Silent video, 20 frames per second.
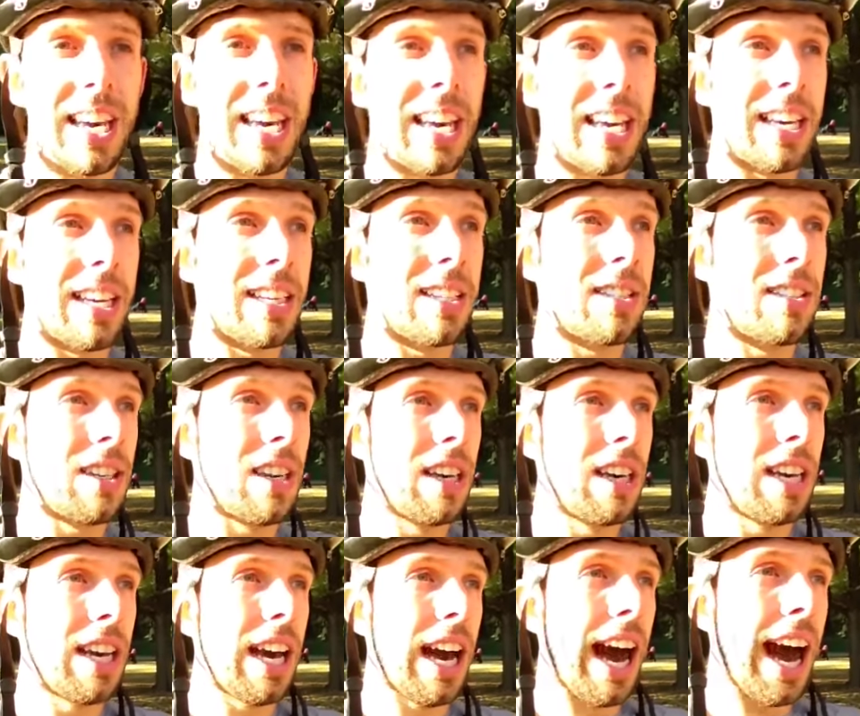is
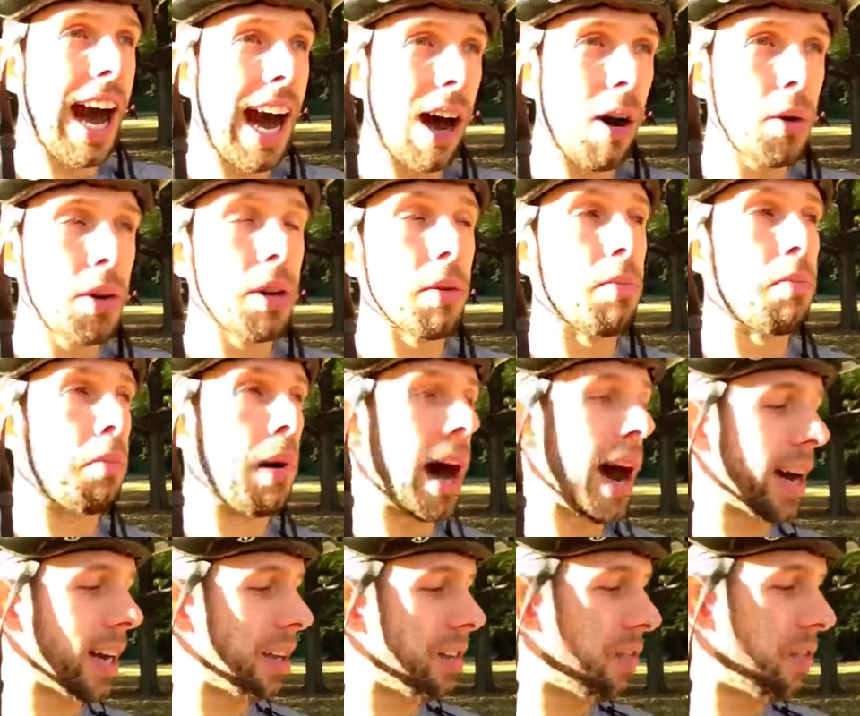how your
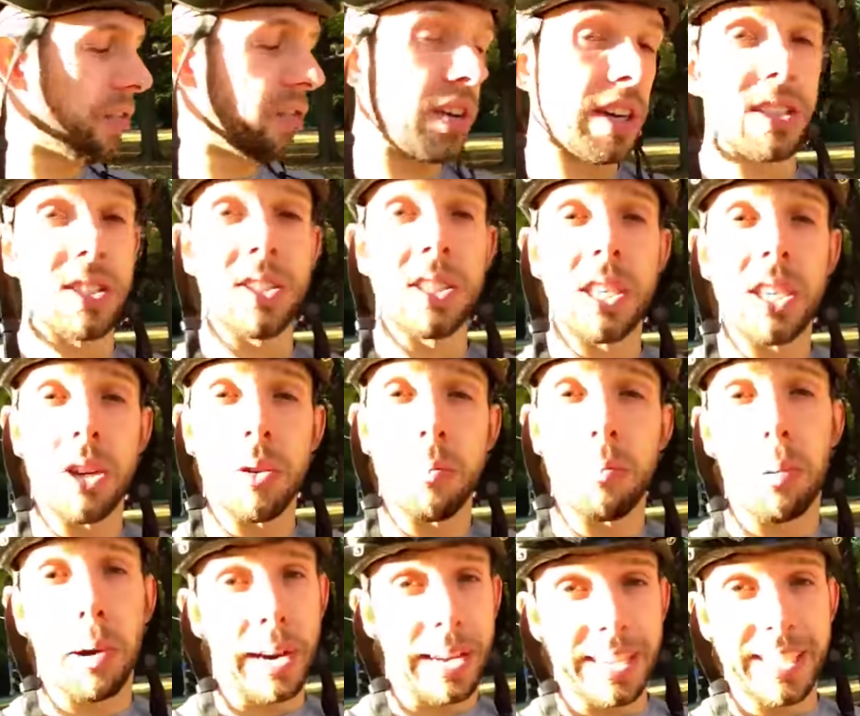body fits to your
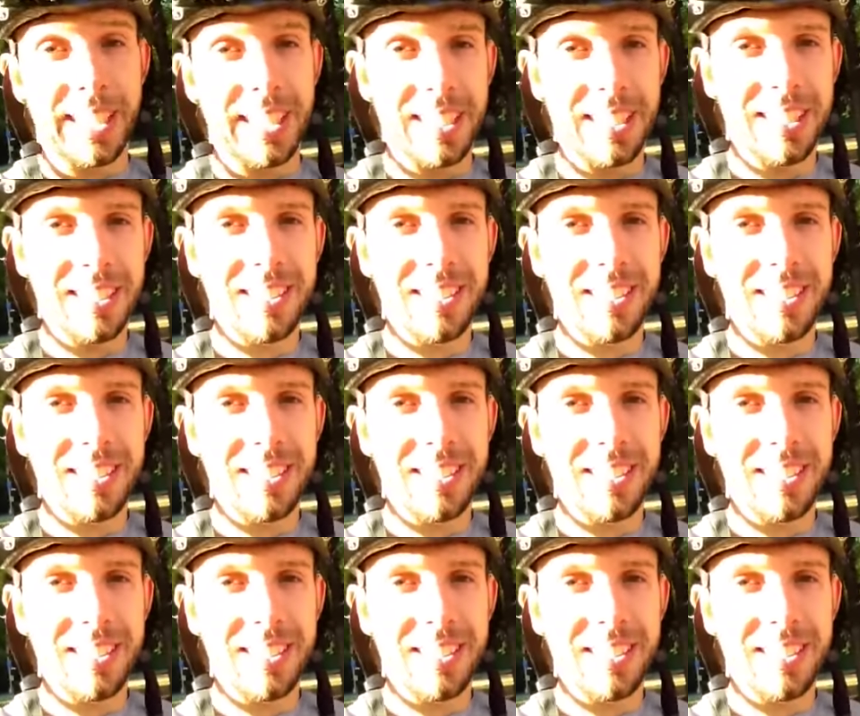bike.